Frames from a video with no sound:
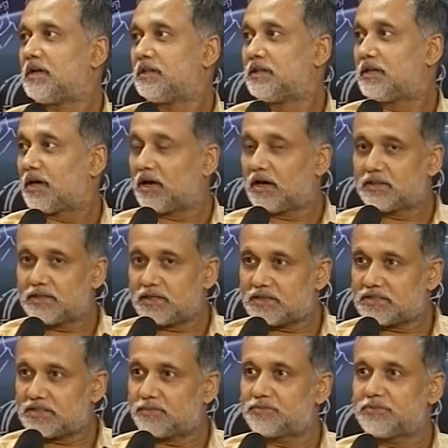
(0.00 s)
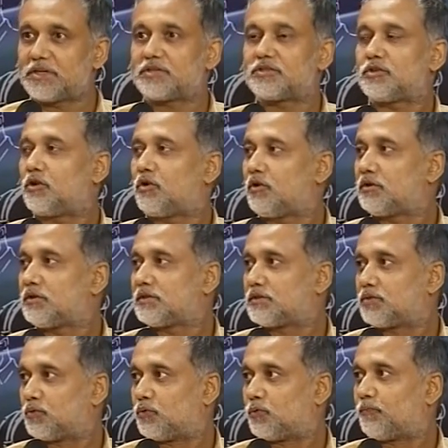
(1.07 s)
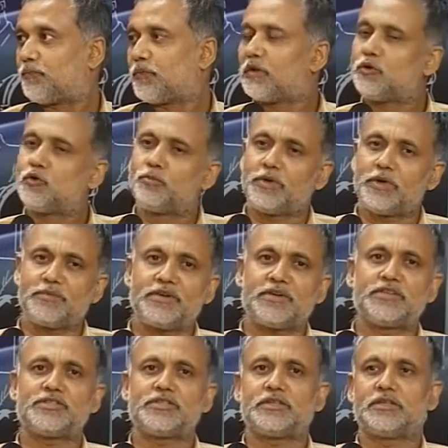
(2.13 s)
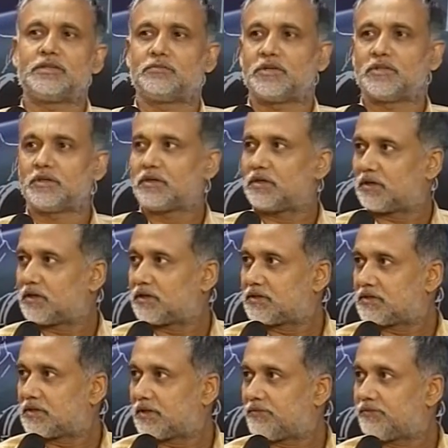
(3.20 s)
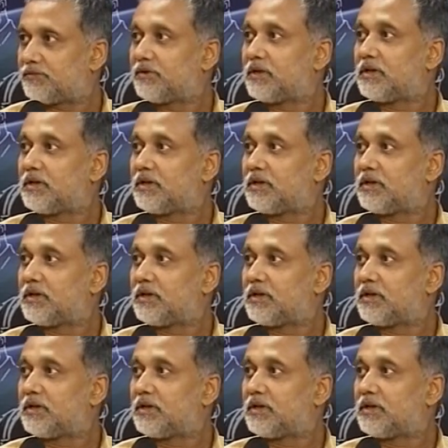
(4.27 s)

The other subjects also you may be teaching in mother tongue itself,